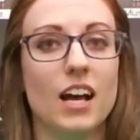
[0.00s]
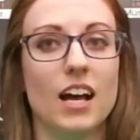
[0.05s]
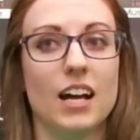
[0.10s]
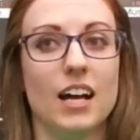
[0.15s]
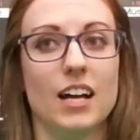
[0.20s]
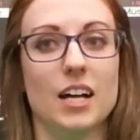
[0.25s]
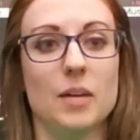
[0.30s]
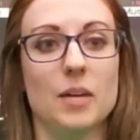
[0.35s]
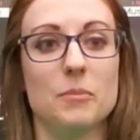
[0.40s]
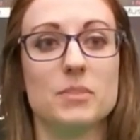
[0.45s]

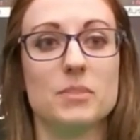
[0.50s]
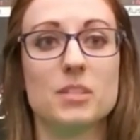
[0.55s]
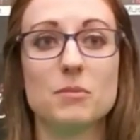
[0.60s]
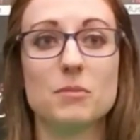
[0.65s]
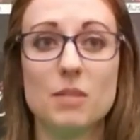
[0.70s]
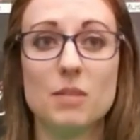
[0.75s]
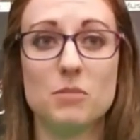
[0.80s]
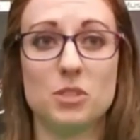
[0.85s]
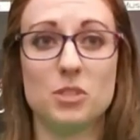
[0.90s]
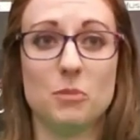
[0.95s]

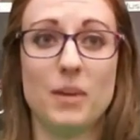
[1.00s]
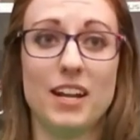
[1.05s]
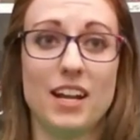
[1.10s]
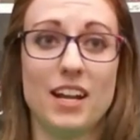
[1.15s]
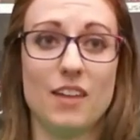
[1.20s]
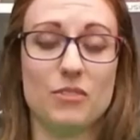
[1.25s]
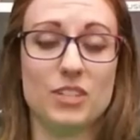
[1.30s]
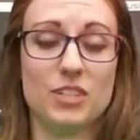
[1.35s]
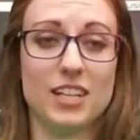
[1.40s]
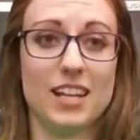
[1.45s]
sometimes you might
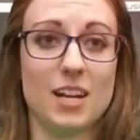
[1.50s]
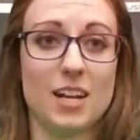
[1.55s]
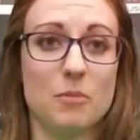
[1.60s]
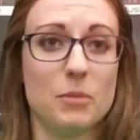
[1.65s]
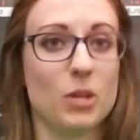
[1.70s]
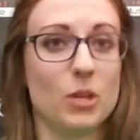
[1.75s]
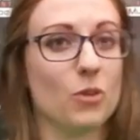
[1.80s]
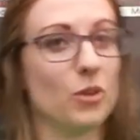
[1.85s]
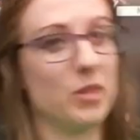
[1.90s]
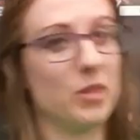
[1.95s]
have to get up
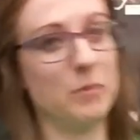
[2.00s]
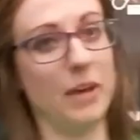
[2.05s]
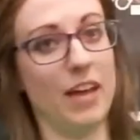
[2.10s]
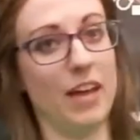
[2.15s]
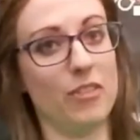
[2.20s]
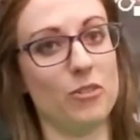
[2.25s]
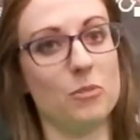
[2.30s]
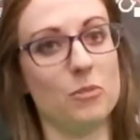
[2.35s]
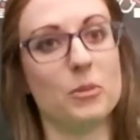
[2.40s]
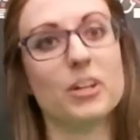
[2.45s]
and go to the
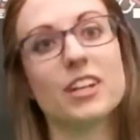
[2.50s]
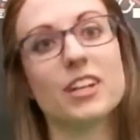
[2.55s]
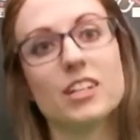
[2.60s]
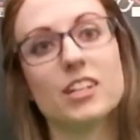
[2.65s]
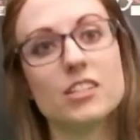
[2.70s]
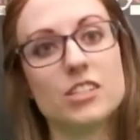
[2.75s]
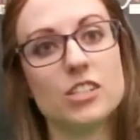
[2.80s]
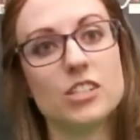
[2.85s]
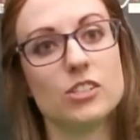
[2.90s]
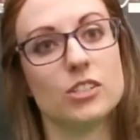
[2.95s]
bathroom or get
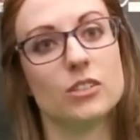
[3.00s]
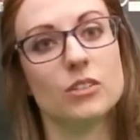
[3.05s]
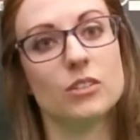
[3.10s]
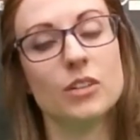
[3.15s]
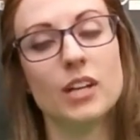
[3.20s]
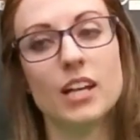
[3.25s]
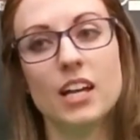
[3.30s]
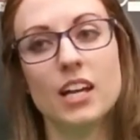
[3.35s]
a tissue.